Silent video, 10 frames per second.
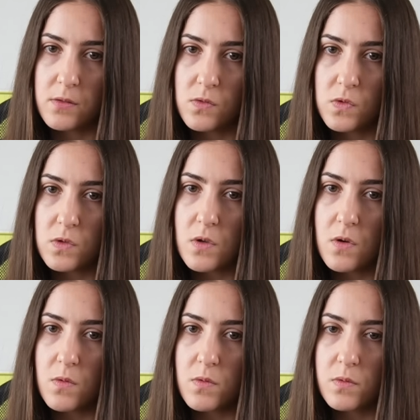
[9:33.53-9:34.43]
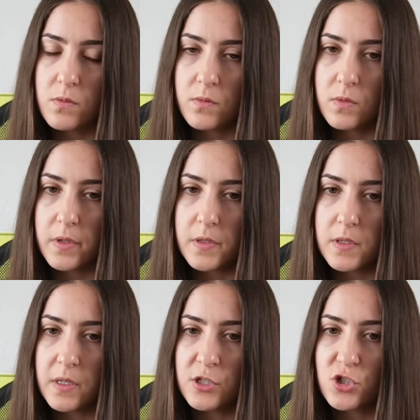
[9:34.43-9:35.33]
So it's
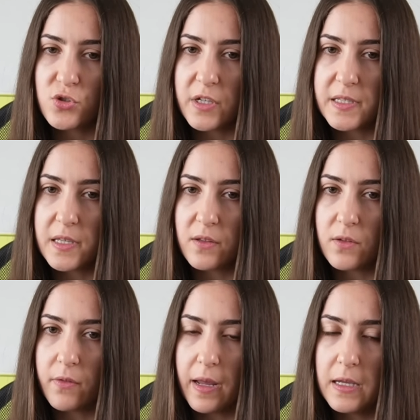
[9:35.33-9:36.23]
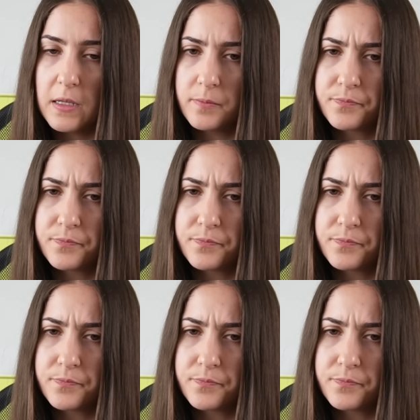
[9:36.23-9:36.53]
an interesting trade.